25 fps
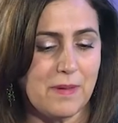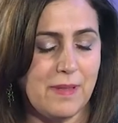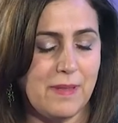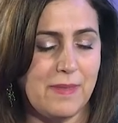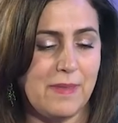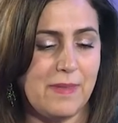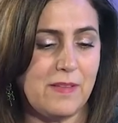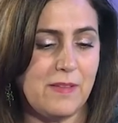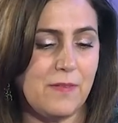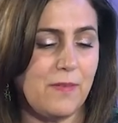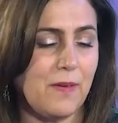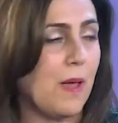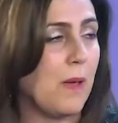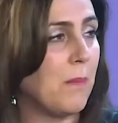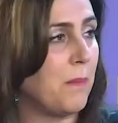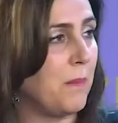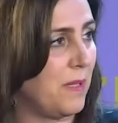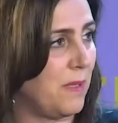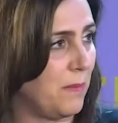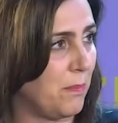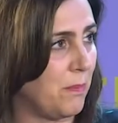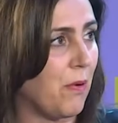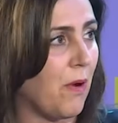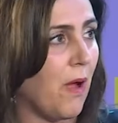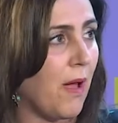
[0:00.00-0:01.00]
the
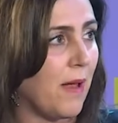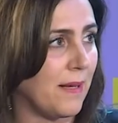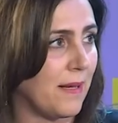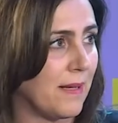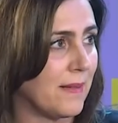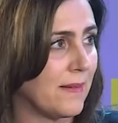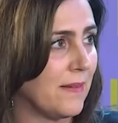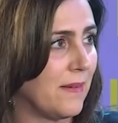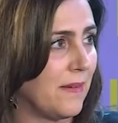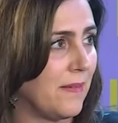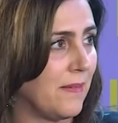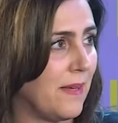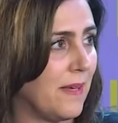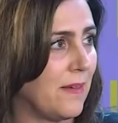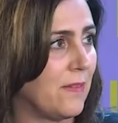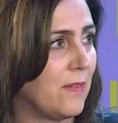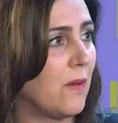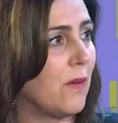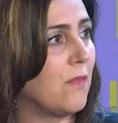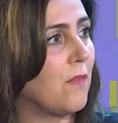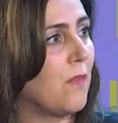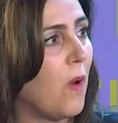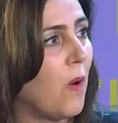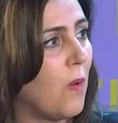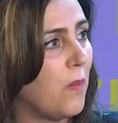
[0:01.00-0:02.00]
development of products and things. So
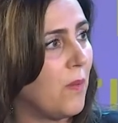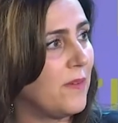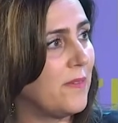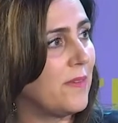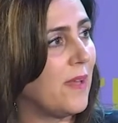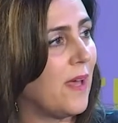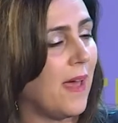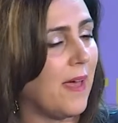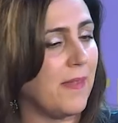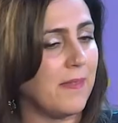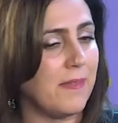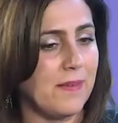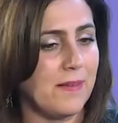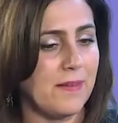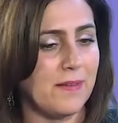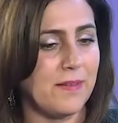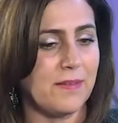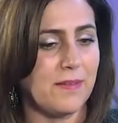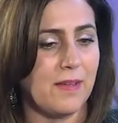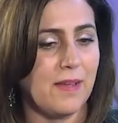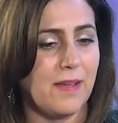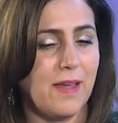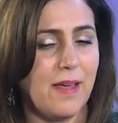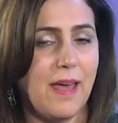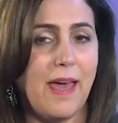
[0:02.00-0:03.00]
I've always had this
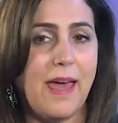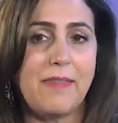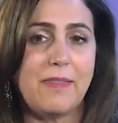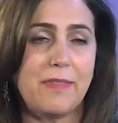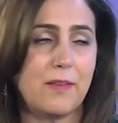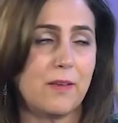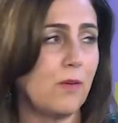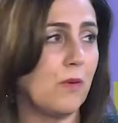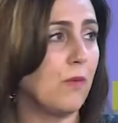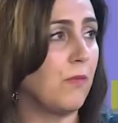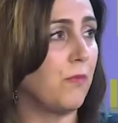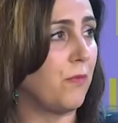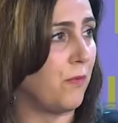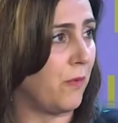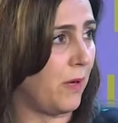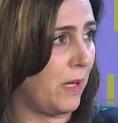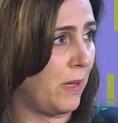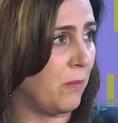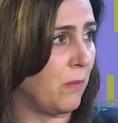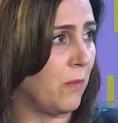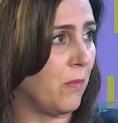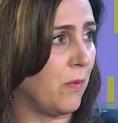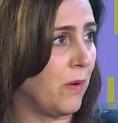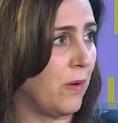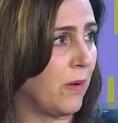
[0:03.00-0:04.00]
ethical
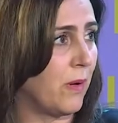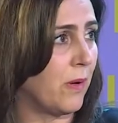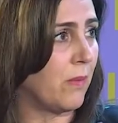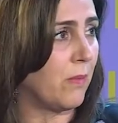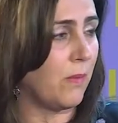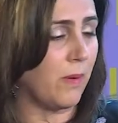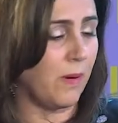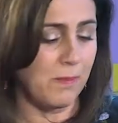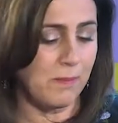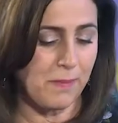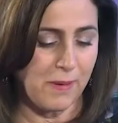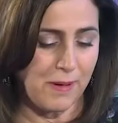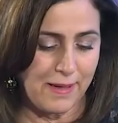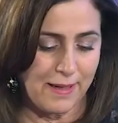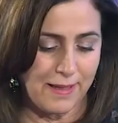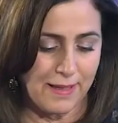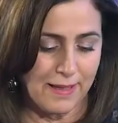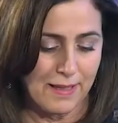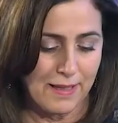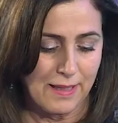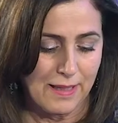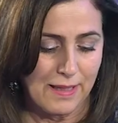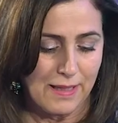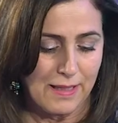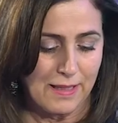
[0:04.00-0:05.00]
framework whereby,
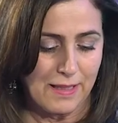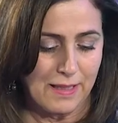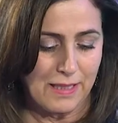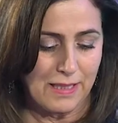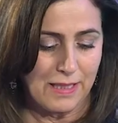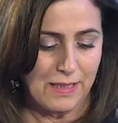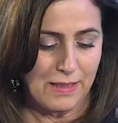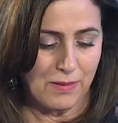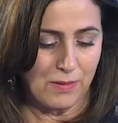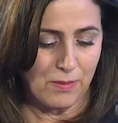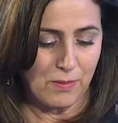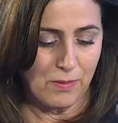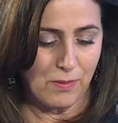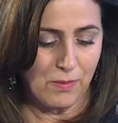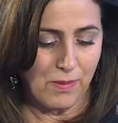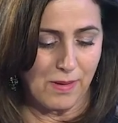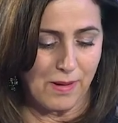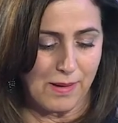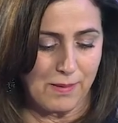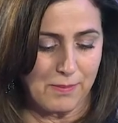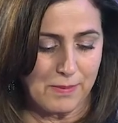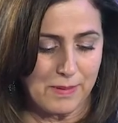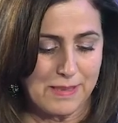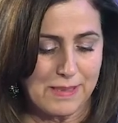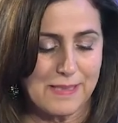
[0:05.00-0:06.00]
you know,
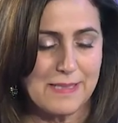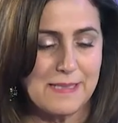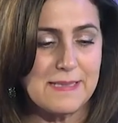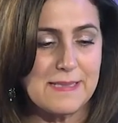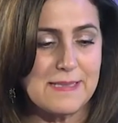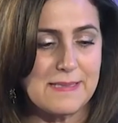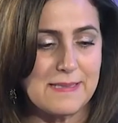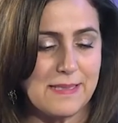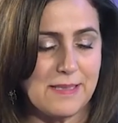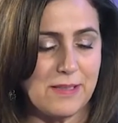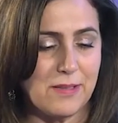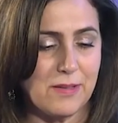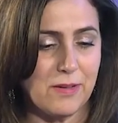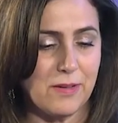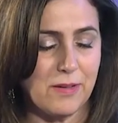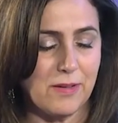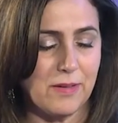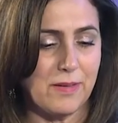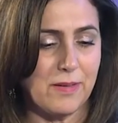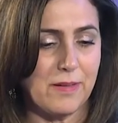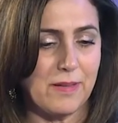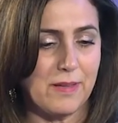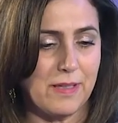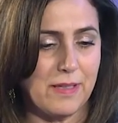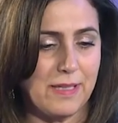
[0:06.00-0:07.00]
I would consider
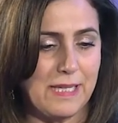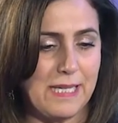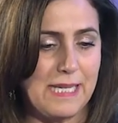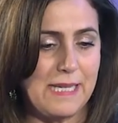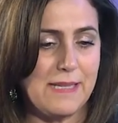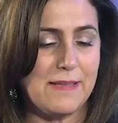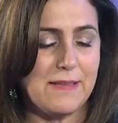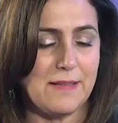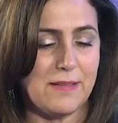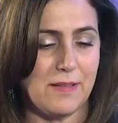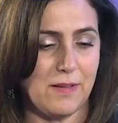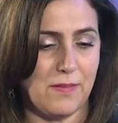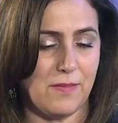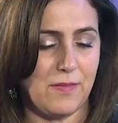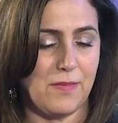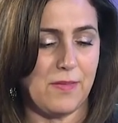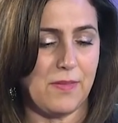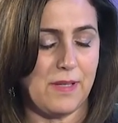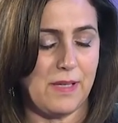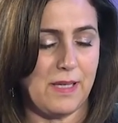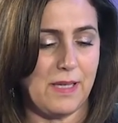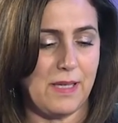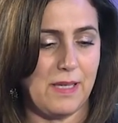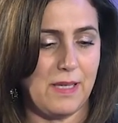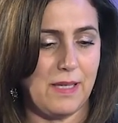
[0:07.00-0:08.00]
the needs of
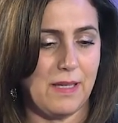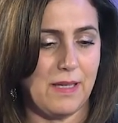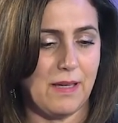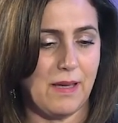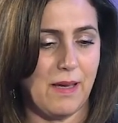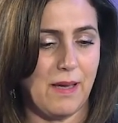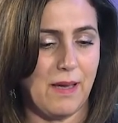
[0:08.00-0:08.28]
the